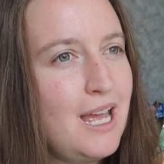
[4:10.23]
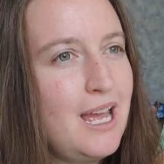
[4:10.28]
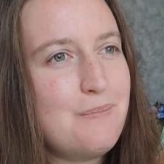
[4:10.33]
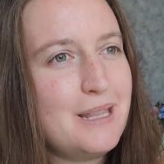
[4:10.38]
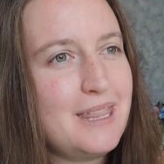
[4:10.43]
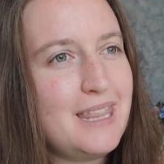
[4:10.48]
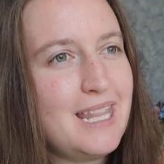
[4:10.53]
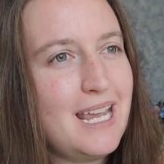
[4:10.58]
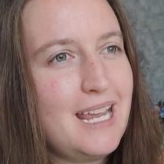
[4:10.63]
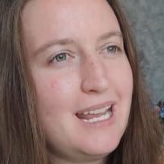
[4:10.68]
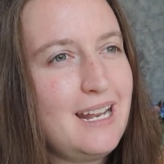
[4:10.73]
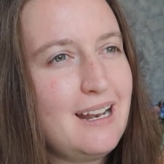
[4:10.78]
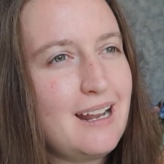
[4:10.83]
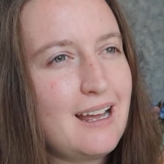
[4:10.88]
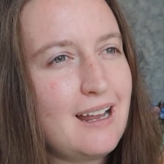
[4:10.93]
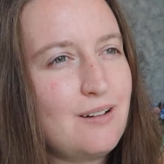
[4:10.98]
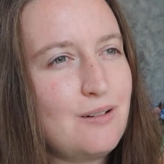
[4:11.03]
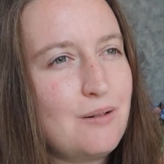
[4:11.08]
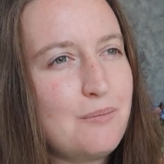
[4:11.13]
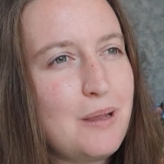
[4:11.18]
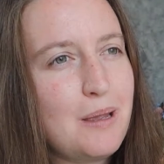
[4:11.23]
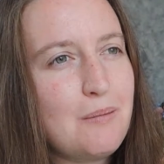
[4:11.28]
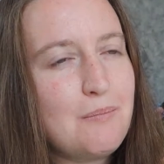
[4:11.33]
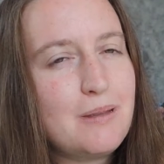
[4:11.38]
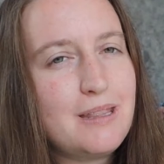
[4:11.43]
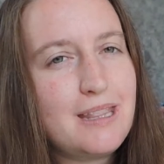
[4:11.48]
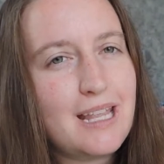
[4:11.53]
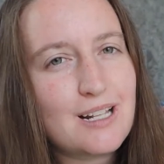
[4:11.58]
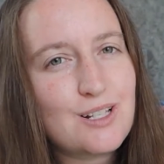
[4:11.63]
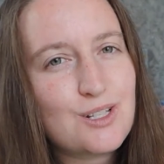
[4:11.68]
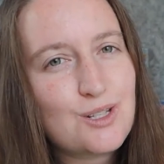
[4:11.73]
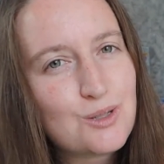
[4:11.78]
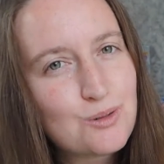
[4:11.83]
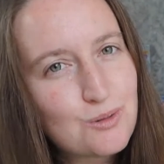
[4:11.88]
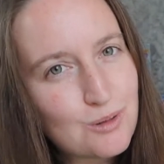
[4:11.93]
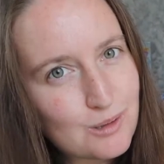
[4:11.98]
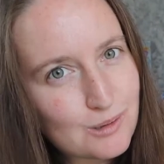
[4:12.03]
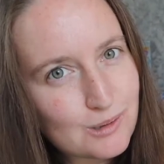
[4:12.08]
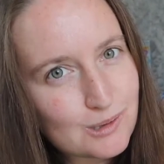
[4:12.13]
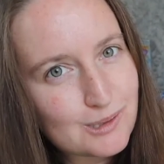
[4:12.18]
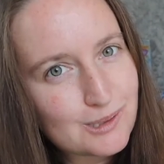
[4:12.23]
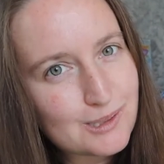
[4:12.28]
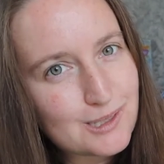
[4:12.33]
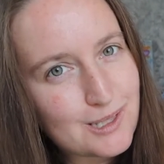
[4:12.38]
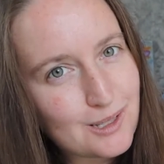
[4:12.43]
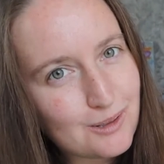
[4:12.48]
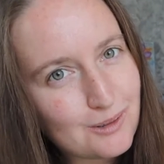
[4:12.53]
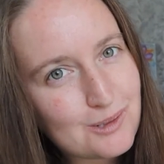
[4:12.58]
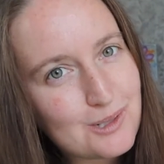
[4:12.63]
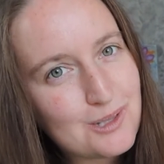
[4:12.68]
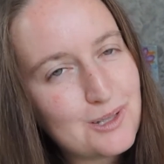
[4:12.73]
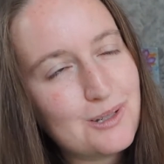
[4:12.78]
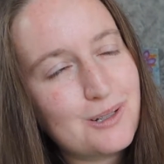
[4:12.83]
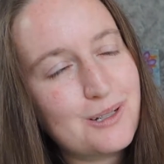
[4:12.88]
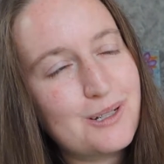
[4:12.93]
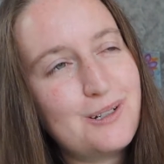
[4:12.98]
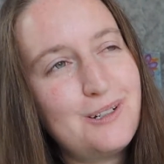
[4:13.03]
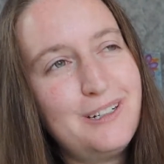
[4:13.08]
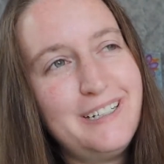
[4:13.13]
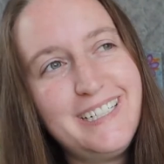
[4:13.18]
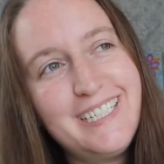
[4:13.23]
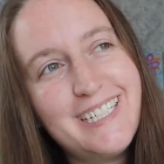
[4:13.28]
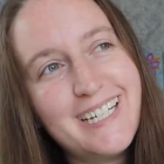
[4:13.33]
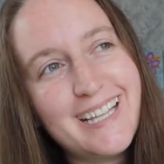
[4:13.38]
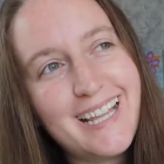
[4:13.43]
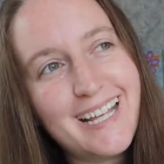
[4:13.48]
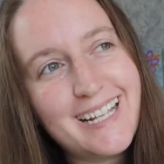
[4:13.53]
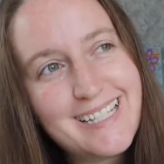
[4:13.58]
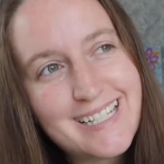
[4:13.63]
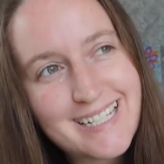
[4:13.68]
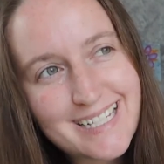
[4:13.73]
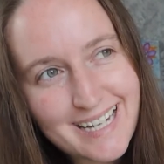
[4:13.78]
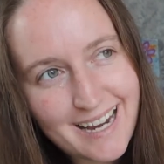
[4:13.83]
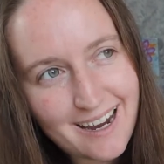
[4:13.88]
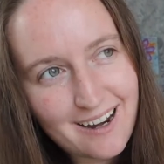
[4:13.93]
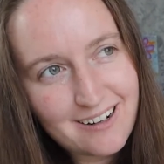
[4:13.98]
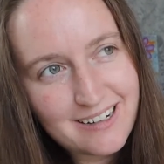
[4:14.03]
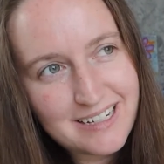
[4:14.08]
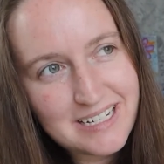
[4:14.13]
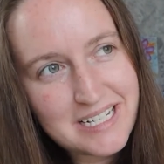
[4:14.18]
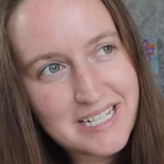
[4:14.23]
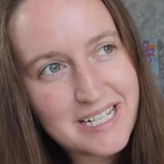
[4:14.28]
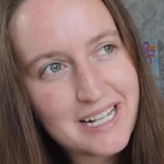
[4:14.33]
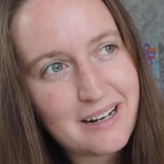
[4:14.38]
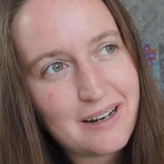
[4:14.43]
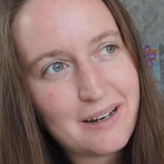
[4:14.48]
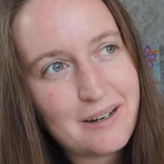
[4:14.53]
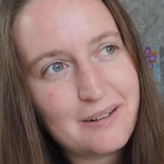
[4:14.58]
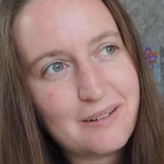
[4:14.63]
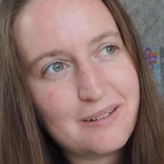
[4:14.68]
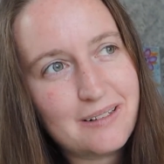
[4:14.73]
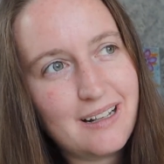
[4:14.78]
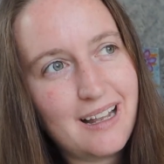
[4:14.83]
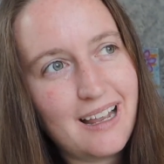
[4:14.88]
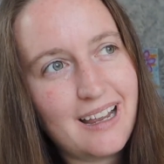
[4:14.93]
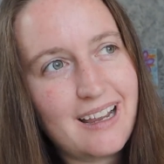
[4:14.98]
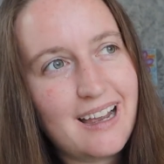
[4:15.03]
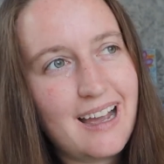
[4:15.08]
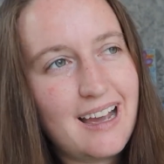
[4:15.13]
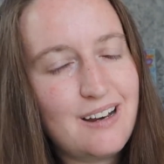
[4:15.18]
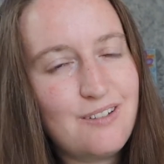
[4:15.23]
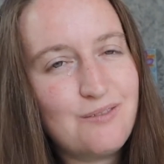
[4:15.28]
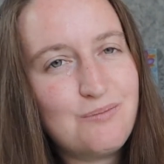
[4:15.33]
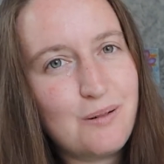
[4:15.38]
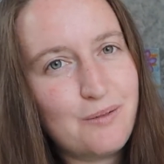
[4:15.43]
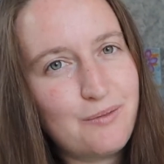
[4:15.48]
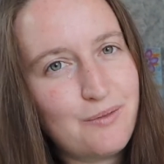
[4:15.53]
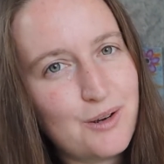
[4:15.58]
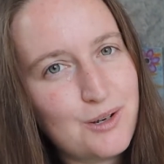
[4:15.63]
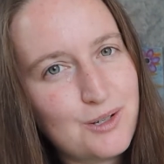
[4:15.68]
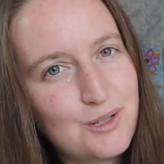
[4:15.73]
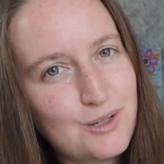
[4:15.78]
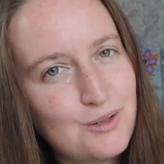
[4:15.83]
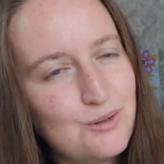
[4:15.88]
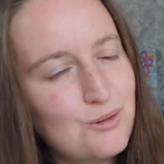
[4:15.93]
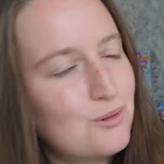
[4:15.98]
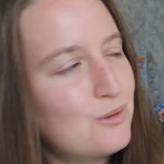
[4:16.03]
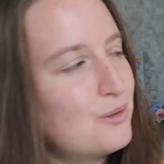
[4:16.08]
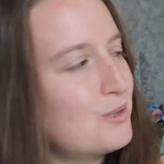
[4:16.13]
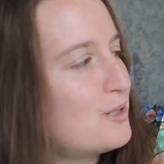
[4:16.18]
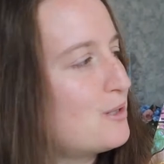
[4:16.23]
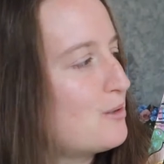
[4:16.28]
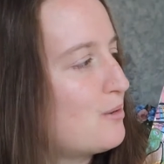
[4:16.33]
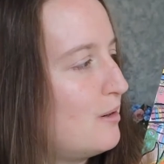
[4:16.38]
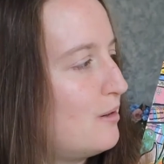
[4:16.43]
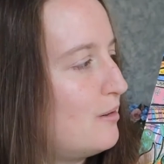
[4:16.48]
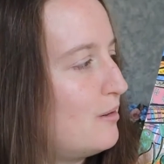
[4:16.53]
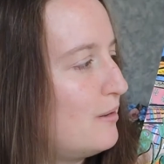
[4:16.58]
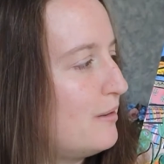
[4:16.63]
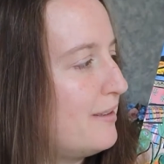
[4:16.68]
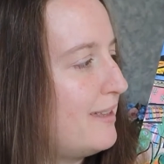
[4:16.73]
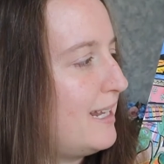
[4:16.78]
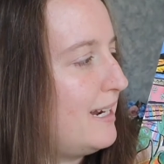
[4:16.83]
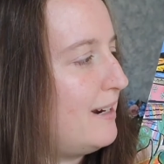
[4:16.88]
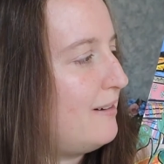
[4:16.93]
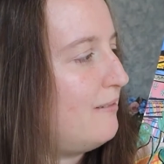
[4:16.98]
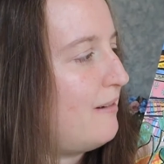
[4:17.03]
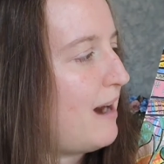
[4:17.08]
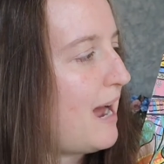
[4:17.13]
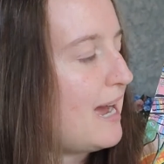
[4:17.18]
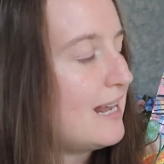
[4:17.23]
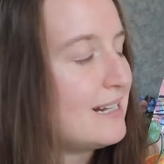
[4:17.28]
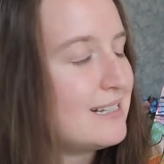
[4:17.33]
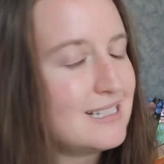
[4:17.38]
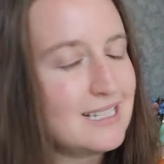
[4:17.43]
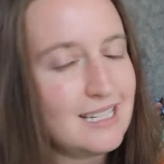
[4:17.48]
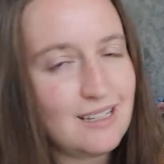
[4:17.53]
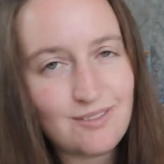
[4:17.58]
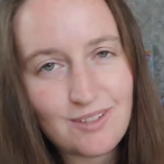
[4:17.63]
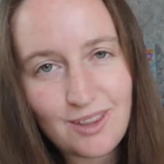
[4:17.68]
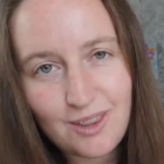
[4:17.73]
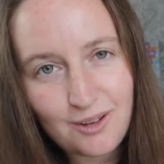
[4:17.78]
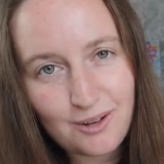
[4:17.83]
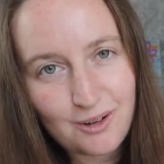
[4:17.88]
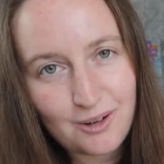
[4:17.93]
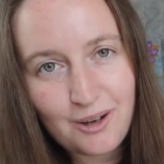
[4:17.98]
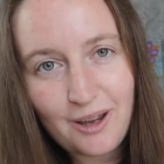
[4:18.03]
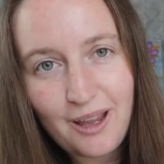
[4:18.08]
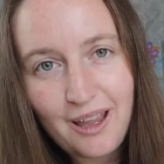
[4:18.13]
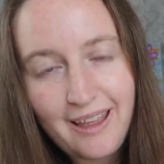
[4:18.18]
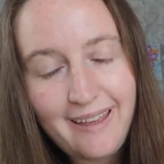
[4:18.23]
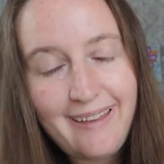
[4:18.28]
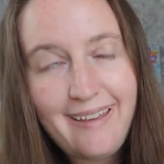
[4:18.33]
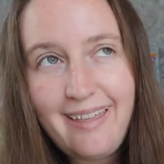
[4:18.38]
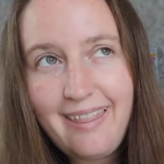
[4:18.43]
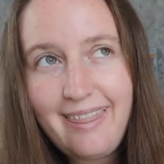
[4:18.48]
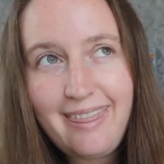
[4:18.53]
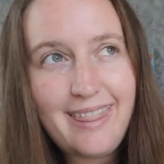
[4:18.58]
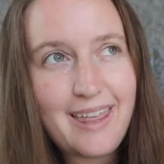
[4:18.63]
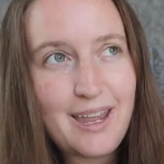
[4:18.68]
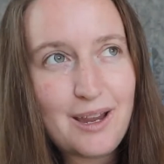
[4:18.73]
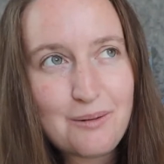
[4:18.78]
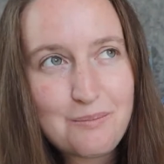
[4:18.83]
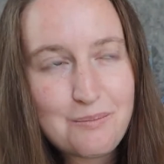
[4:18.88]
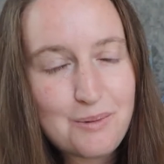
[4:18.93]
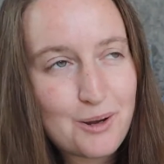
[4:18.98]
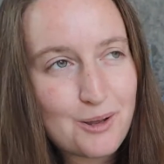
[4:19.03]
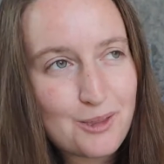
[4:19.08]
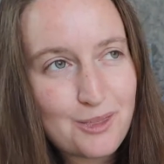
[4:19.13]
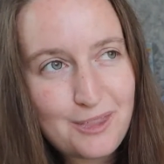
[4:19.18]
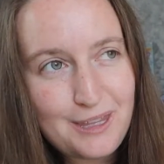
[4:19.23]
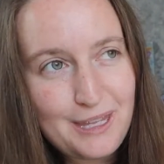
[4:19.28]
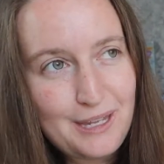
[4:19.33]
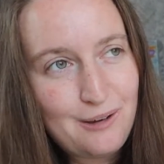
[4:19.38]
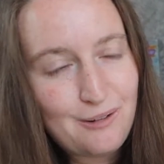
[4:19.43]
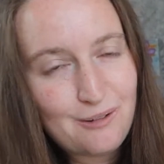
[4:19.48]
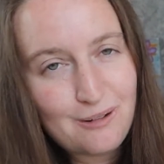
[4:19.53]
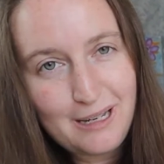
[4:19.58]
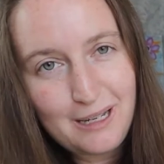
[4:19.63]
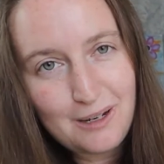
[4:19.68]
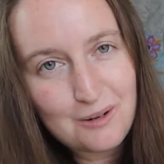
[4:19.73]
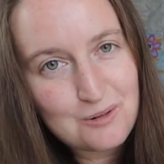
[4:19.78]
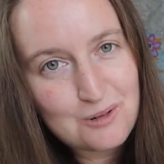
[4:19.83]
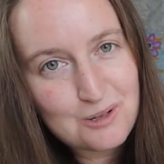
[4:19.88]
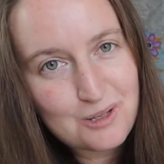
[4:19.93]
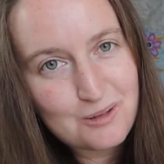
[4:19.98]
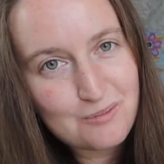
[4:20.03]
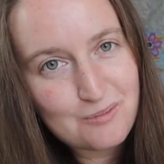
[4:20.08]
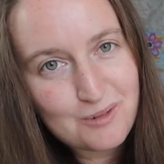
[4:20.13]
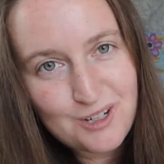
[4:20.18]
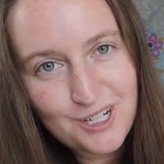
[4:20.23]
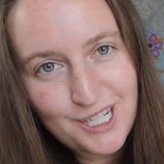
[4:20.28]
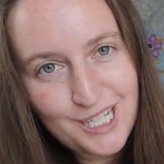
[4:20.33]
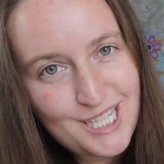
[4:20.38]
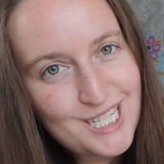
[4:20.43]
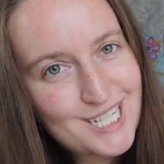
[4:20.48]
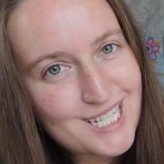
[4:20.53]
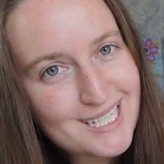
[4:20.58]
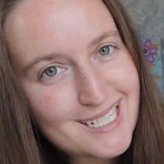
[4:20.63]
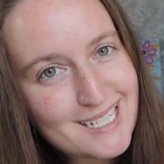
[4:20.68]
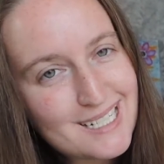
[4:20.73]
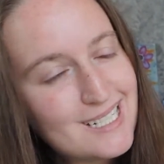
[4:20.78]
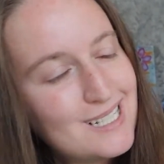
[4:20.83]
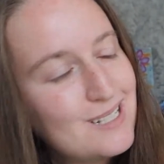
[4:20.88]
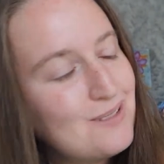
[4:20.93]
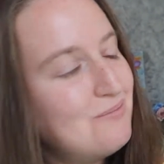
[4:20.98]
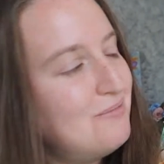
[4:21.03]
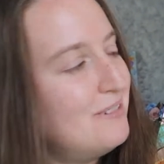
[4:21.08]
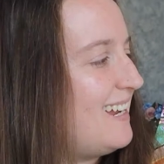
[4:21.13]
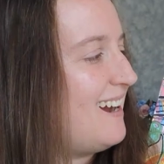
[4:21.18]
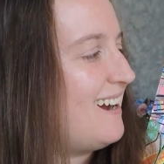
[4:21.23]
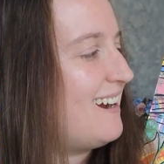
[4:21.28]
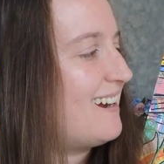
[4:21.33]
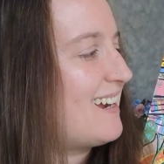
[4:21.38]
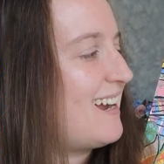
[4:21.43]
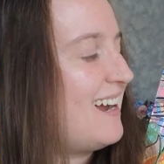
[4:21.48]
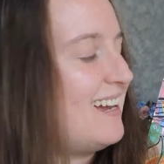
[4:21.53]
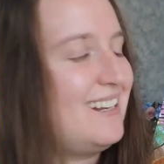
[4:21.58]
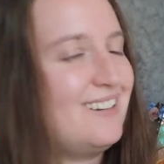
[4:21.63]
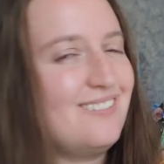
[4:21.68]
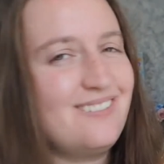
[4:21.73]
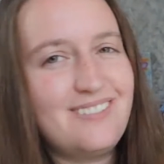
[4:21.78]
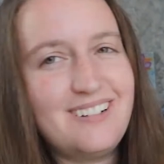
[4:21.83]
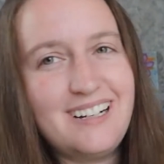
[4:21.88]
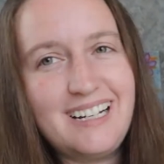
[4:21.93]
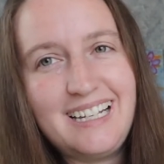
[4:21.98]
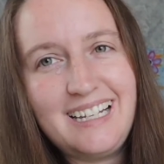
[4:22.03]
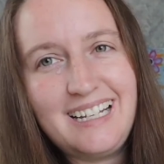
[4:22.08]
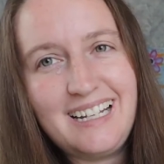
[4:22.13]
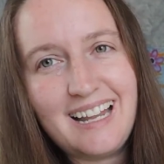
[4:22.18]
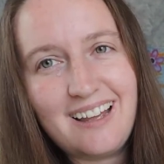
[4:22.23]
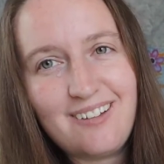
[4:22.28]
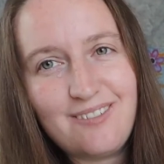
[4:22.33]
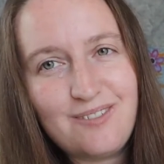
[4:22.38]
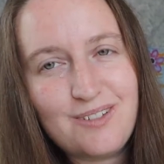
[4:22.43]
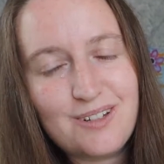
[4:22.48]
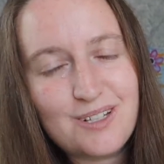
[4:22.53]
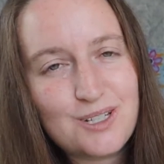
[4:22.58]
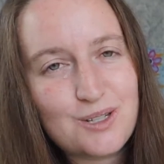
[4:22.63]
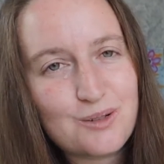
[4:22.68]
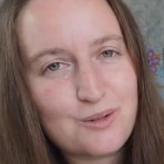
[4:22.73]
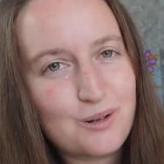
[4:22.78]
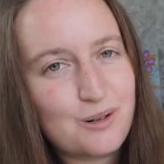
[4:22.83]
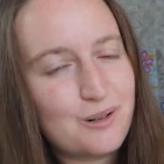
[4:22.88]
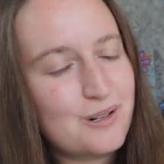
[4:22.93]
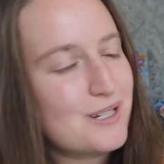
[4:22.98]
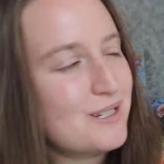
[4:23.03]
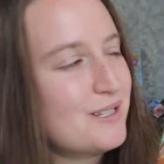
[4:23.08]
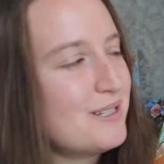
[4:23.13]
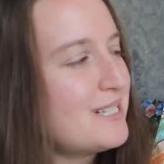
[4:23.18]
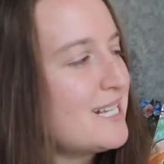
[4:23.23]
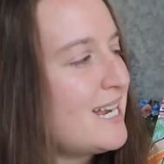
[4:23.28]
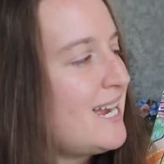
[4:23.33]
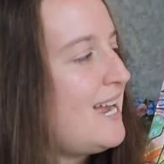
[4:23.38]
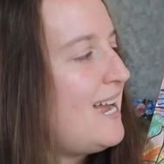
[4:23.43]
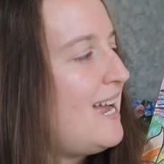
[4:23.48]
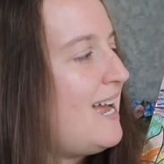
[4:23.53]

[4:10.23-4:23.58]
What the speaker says: But then I remembered that squirrels are also a creature that scurries, and I like kind of preferred to draw a squirrel than a rat, even though they are both equally awesome creatures. Yeah, I kind of really love squirrels.